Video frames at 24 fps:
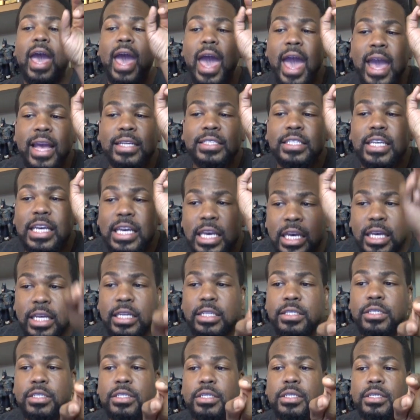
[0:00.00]
And
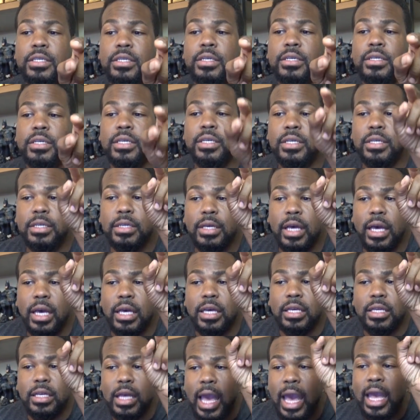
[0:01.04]
in
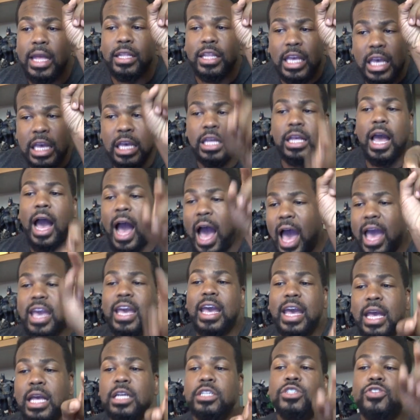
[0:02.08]
high
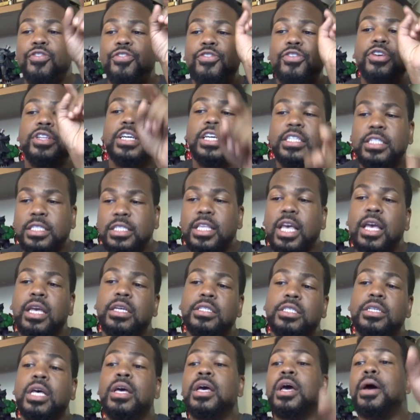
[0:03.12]
end for these
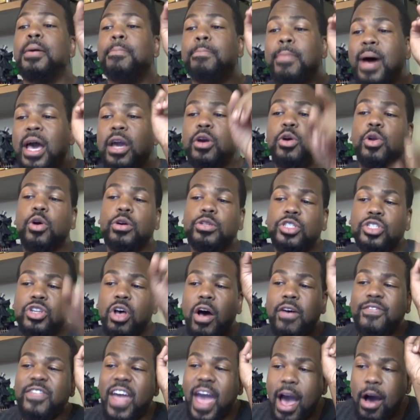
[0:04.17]
things.
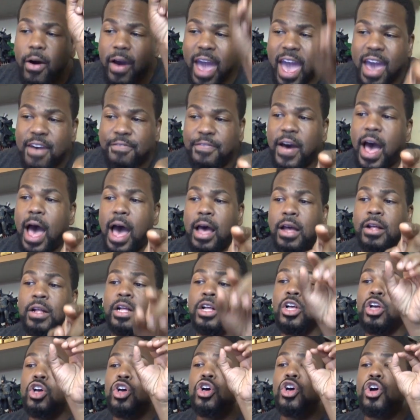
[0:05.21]
Microsoft, however,
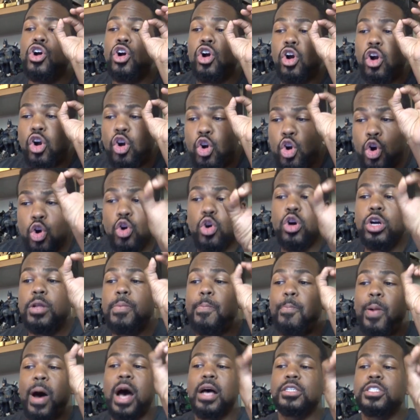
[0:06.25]

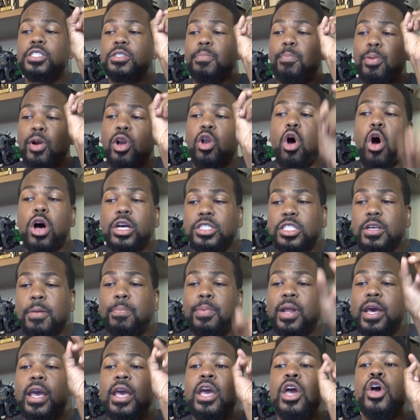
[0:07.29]
could
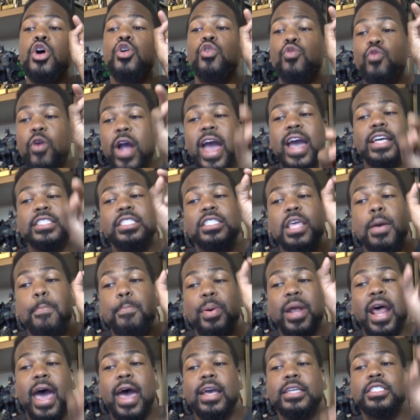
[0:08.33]
plausibly raise the
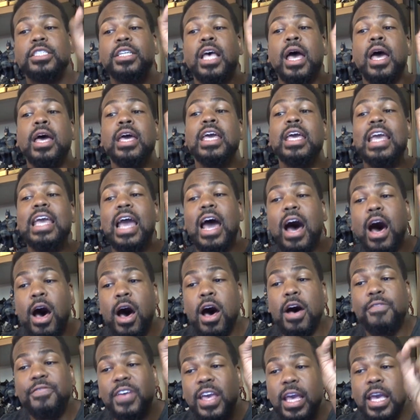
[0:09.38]
price
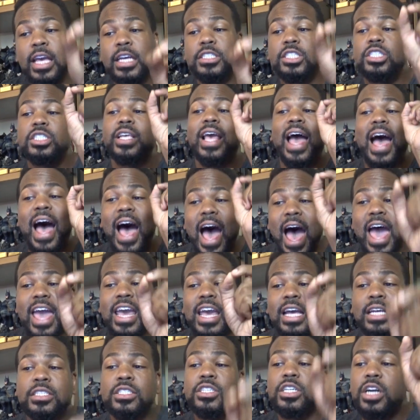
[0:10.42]
of its
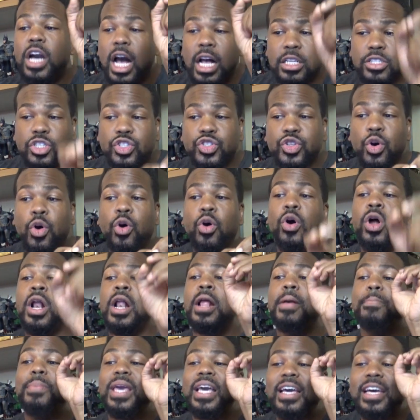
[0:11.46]
high-end console
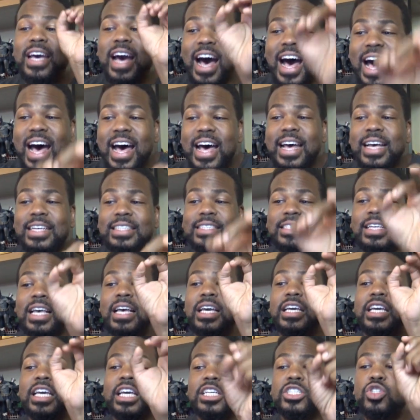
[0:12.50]
because
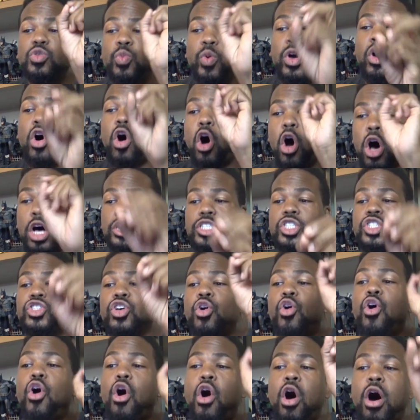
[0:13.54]
it will
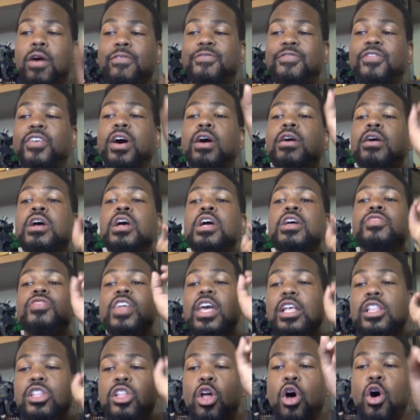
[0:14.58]
also offer
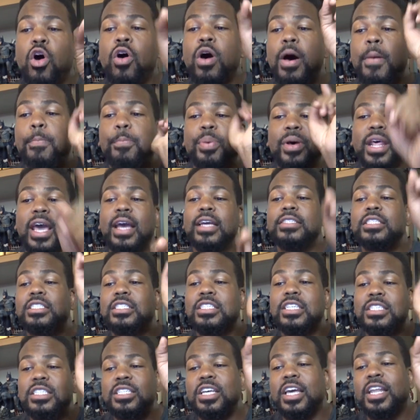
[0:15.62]
the lower priced
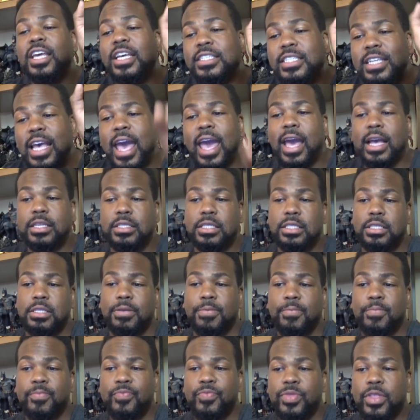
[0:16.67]
Series X.
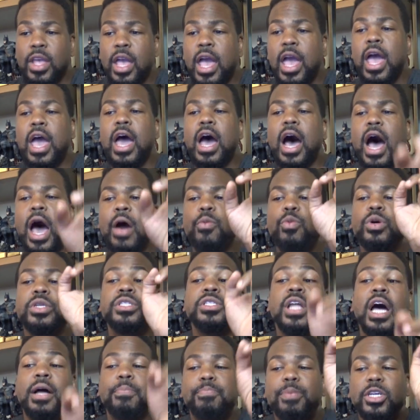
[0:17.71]
I would
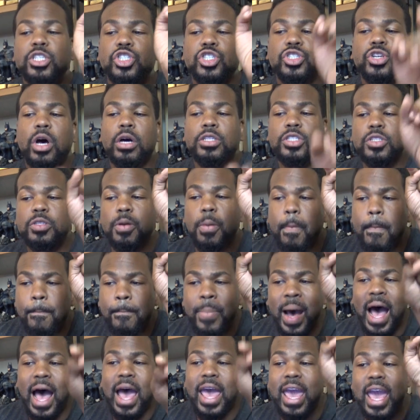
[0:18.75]
not be shocked
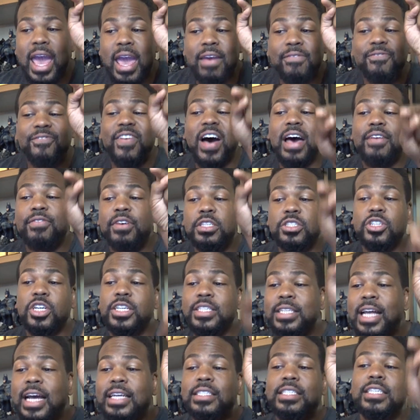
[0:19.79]
by a
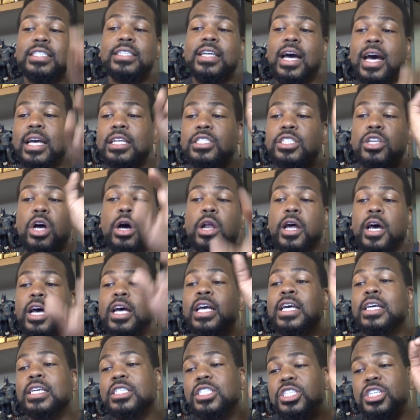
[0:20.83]
$599
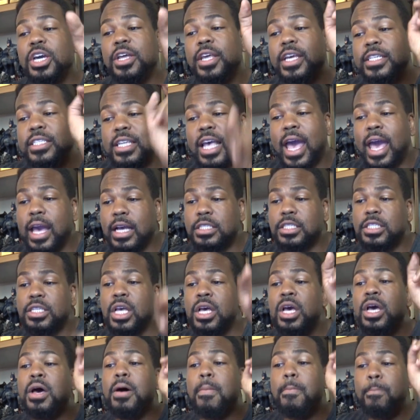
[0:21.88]
Series X,
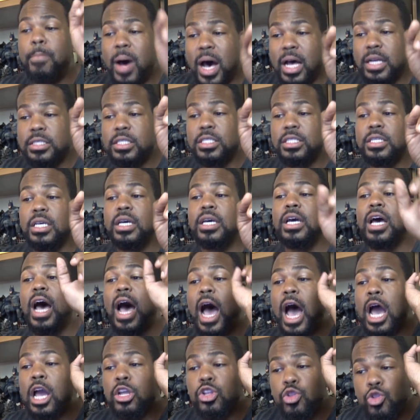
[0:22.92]
but
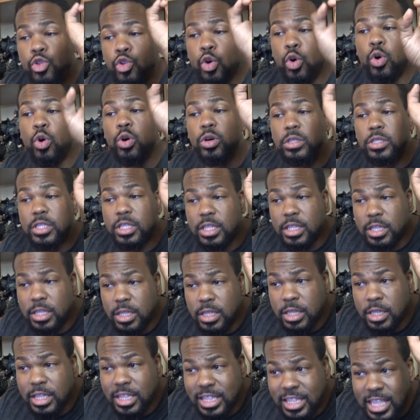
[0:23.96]
I do
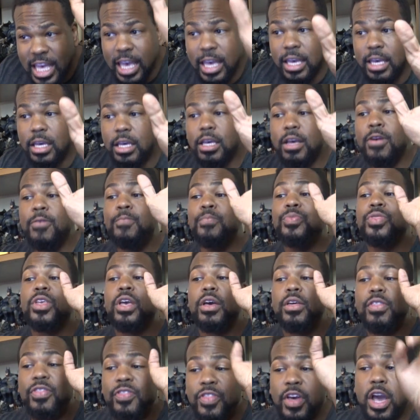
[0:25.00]
think
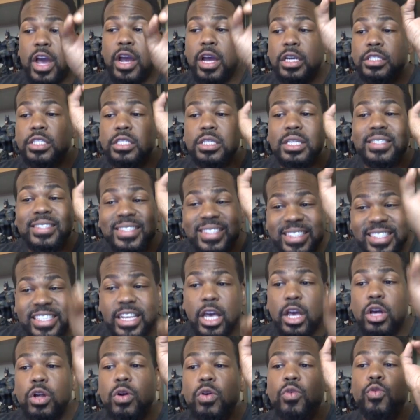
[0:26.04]
there's
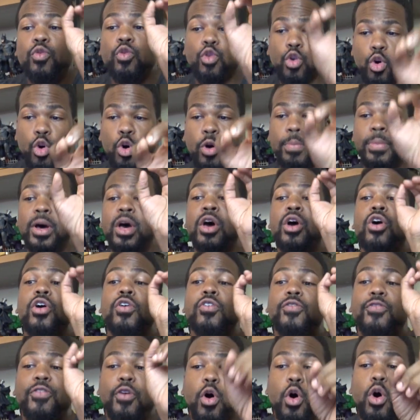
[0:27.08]
still room
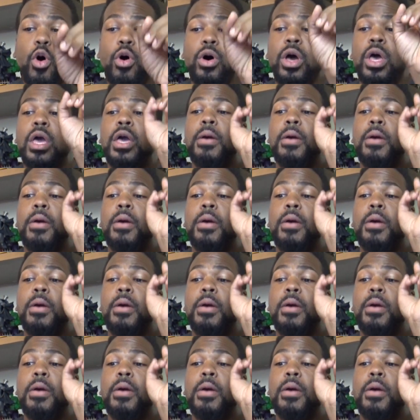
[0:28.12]
for